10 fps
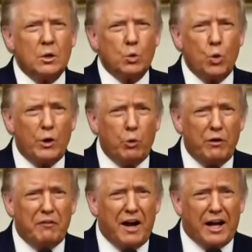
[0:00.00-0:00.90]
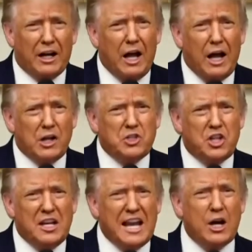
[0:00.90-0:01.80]
We revitalized the
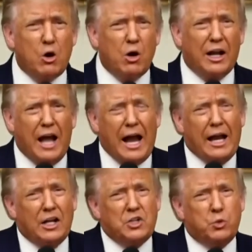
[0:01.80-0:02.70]
NATO alliance,